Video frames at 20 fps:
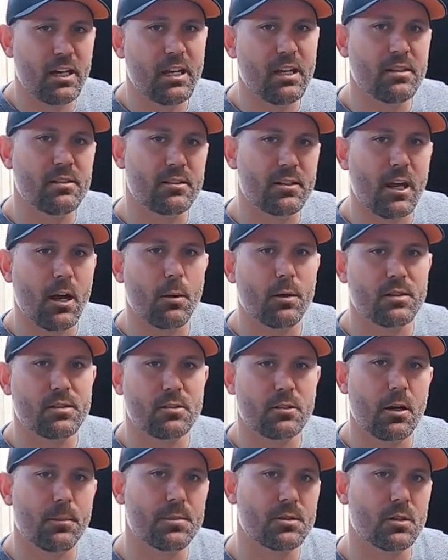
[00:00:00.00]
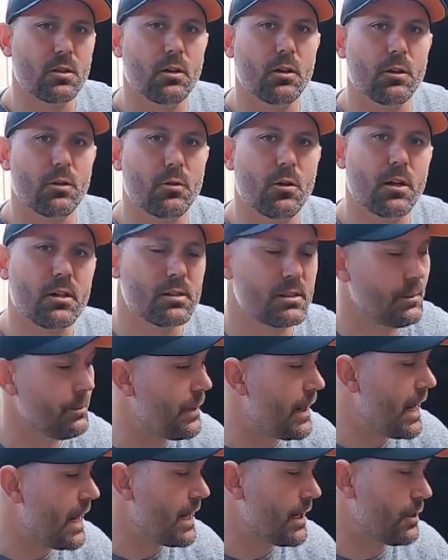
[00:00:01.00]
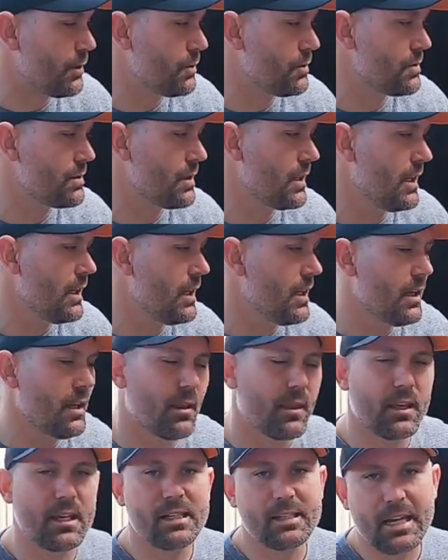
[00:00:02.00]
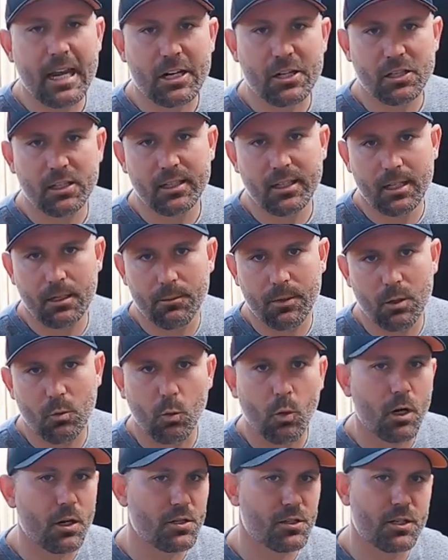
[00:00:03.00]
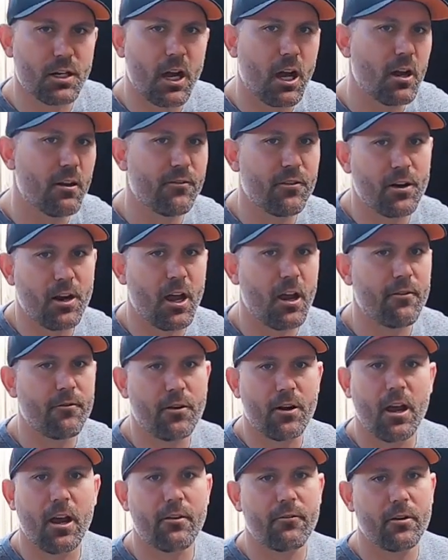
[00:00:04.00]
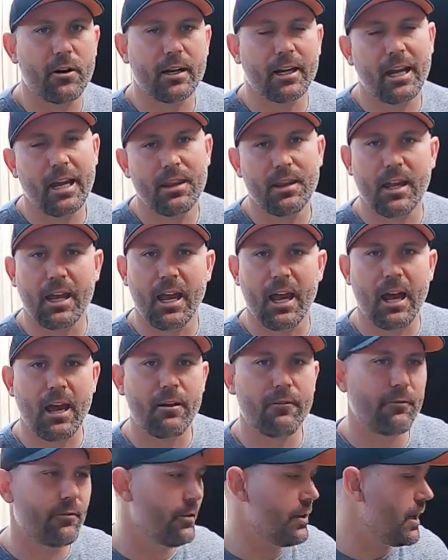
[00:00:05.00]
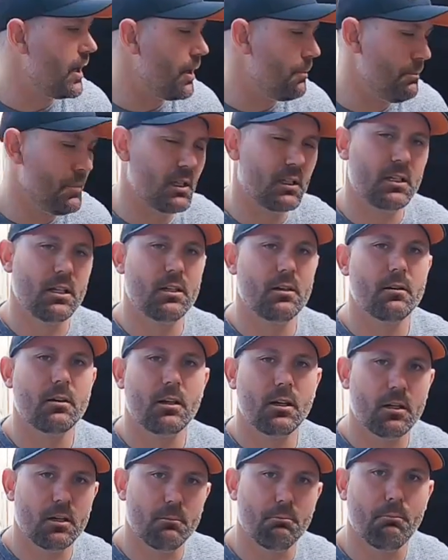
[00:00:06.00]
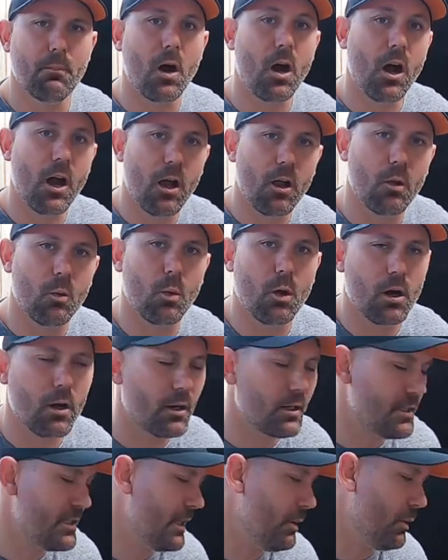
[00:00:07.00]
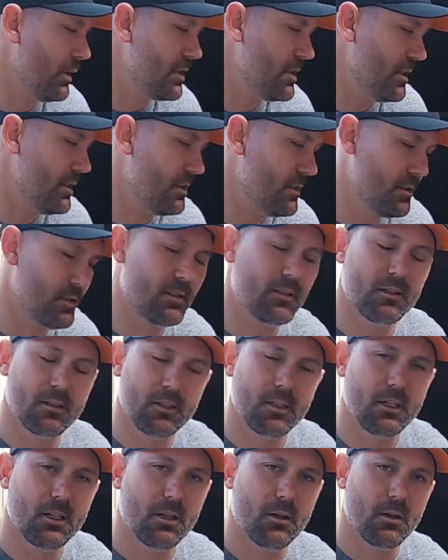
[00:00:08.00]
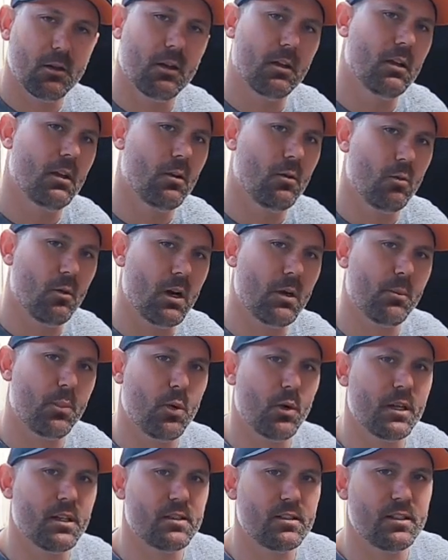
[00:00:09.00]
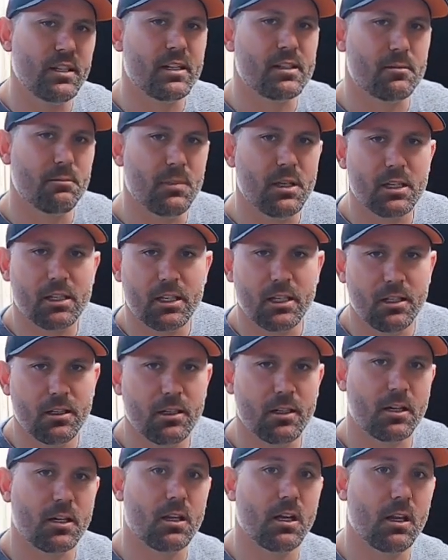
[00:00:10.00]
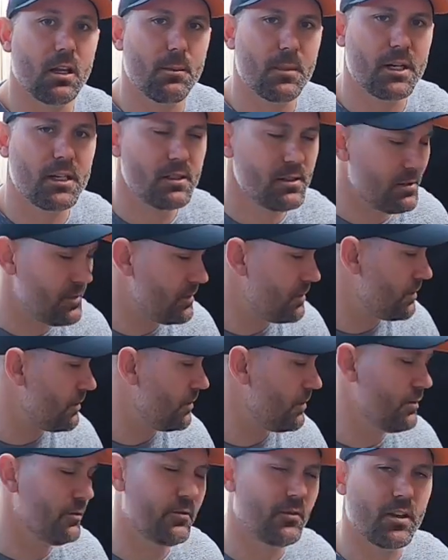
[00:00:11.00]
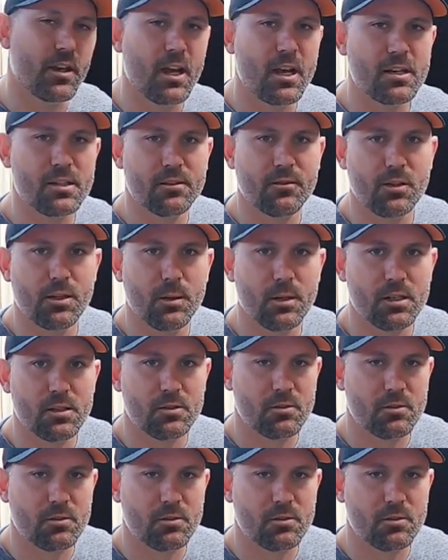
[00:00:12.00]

here, so it stops all the rocks and particles. These actually can be washed over and over and over again. They have a 1,000,000-mile warranty, which is 1.6 million kilometers for those of you in